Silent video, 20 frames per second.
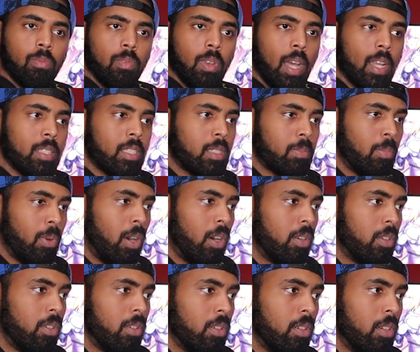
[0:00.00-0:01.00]
a lot
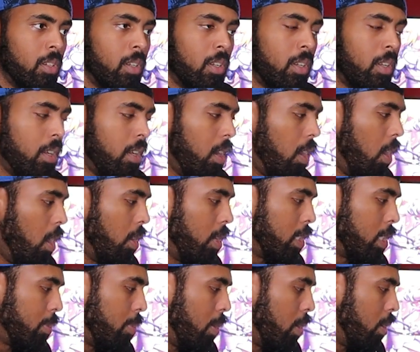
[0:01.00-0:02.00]
smaller on
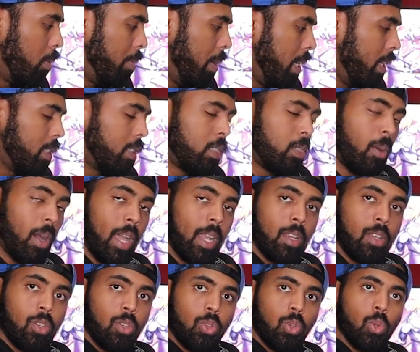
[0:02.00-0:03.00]
a smaller base. So I
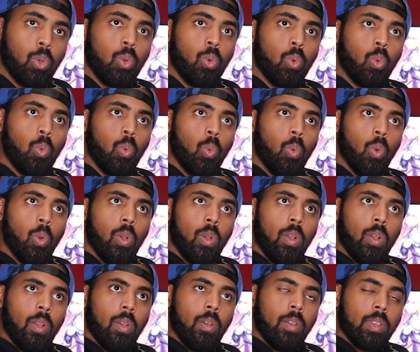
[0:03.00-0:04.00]
do
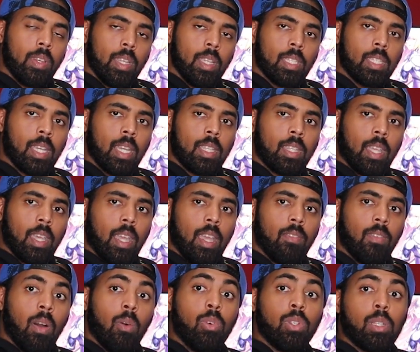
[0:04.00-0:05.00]
dislike that.
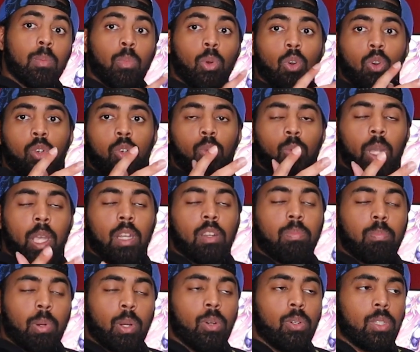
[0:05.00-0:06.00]
If I was a more
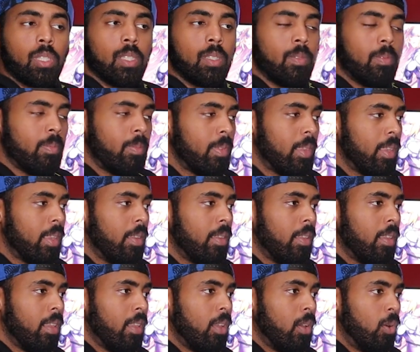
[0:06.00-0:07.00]
creative person,
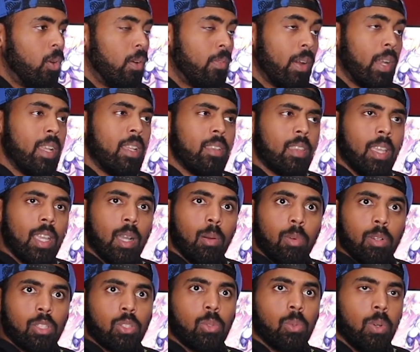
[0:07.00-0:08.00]
or if I didn't think I
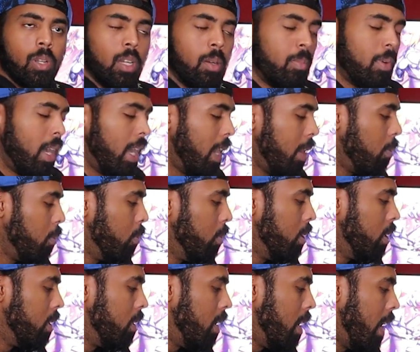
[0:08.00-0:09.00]
would screw it up, I
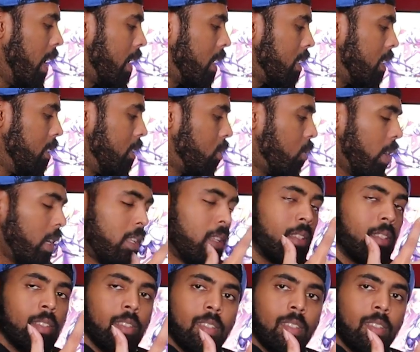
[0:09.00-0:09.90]
would actually try to